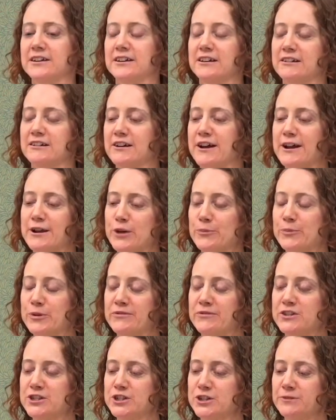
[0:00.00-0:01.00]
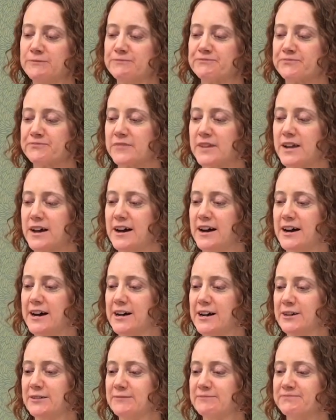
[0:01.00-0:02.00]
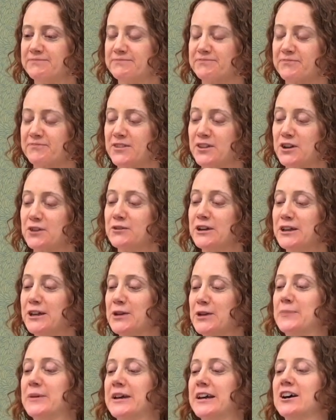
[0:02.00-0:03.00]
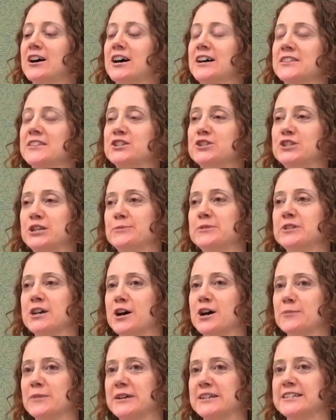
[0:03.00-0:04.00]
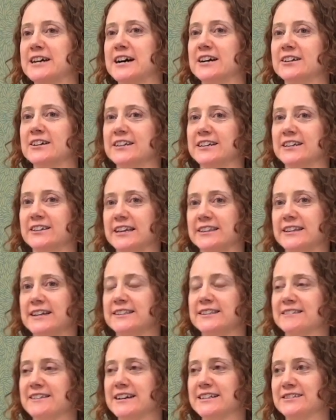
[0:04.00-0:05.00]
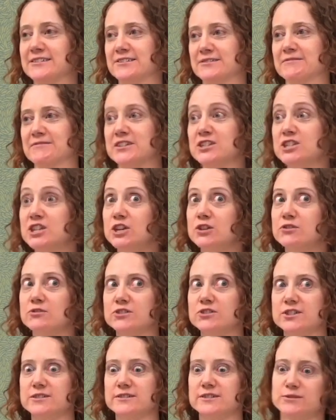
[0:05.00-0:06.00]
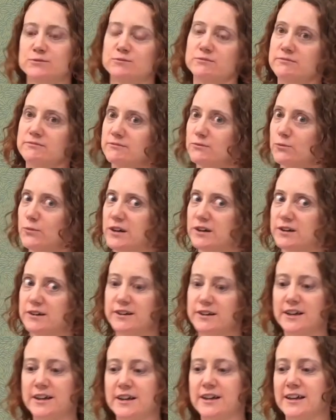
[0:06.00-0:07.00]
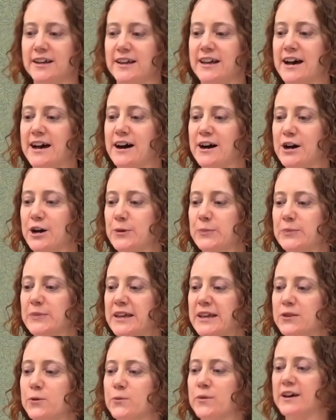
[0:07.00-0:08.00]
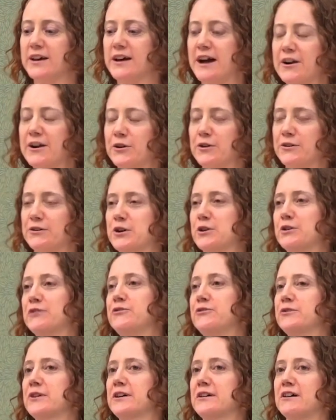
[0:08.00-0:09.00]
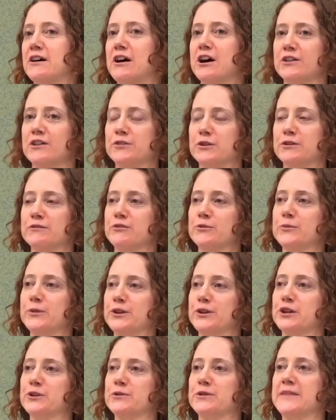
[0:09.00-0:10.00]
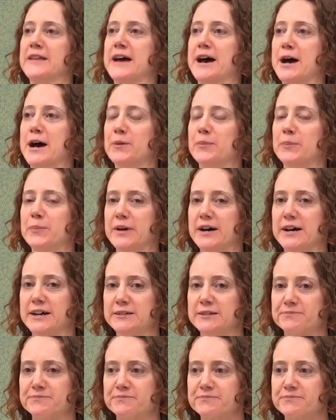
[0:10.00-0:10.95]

God help you if you do, they're really big on the sheepdog mentality. Like it's huge. It's weird. I don't know if all of you are familiar with that, but